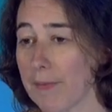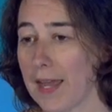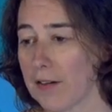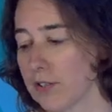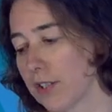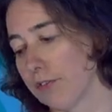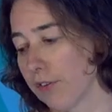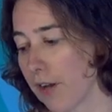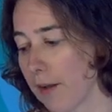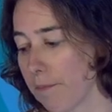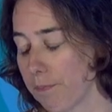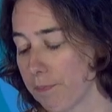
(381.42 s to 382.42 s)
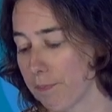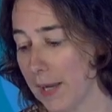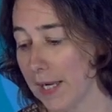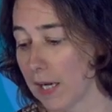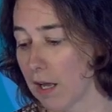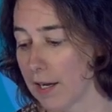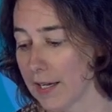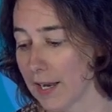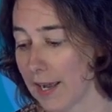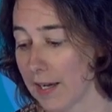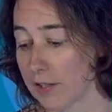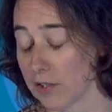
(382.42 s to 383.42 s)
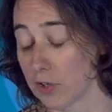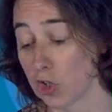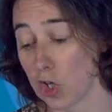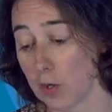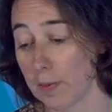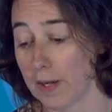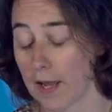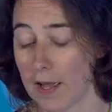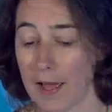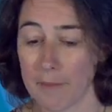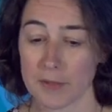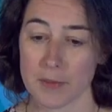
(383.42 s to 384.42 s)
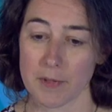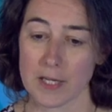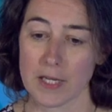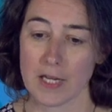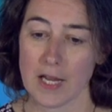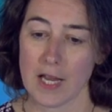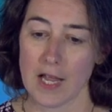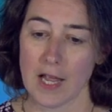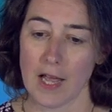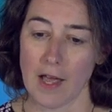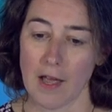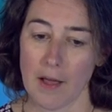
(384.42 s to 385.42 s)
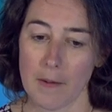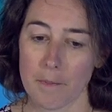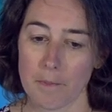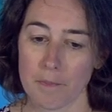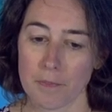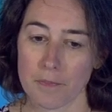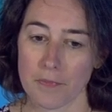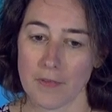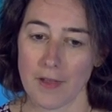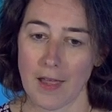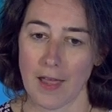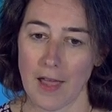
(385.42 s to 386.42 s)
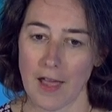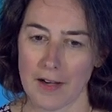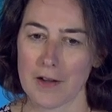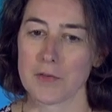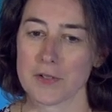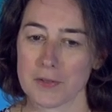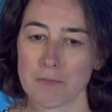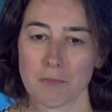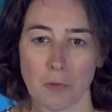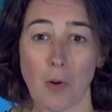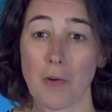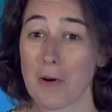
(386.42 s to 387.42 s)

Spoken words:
out of a PICC line and a tube in her abdomen. And I was quite